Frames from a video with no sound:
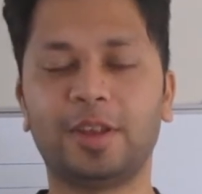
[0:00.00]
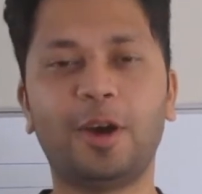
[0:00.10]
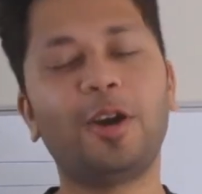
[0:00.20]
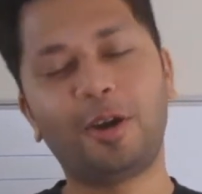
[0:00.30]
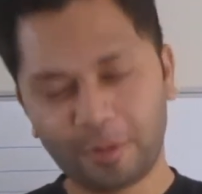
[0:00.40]

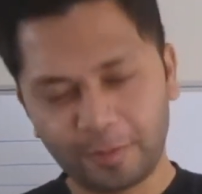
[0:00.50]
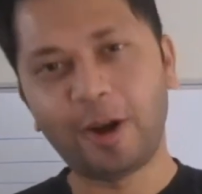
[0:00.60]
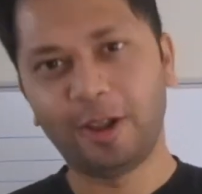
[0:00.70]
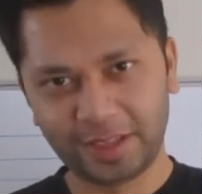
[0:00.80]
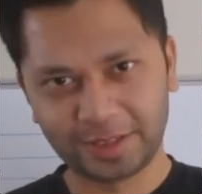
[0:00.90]
or of
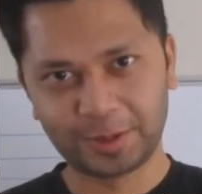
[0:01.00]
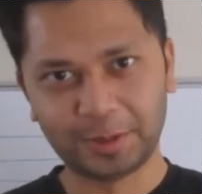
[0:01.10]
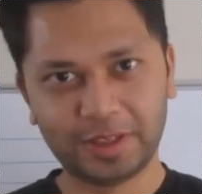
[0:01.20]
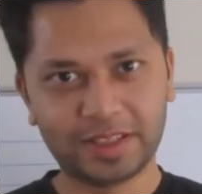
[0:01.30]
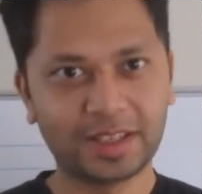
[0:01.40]
all the
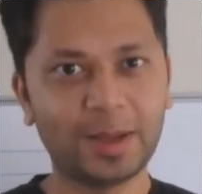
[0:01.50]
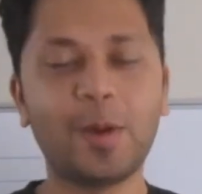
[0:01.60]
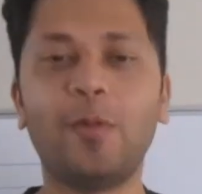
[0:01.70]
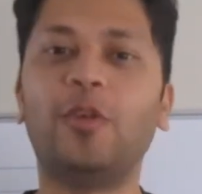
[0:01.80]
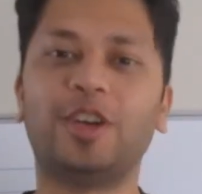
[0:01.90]
schools,
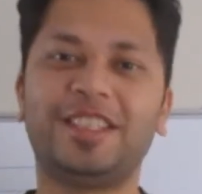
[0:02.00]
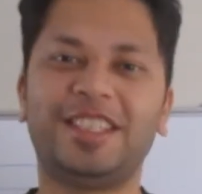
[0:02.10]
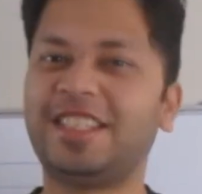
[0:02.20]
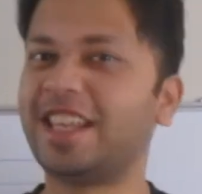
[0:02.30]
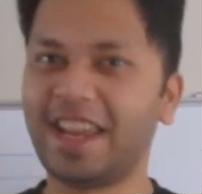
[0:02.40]
was
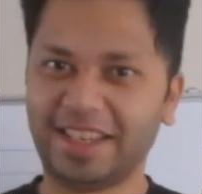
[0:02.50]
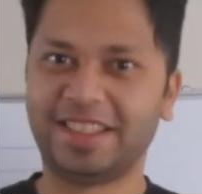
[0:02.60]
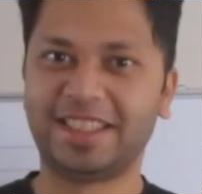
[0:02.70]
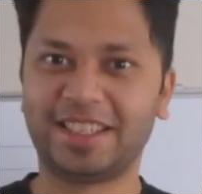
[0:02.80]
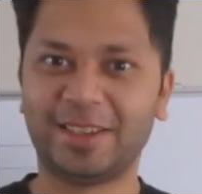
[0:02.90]

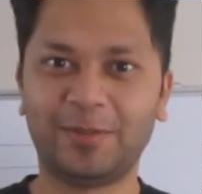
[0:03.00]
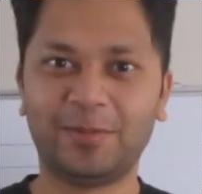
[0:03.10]
science.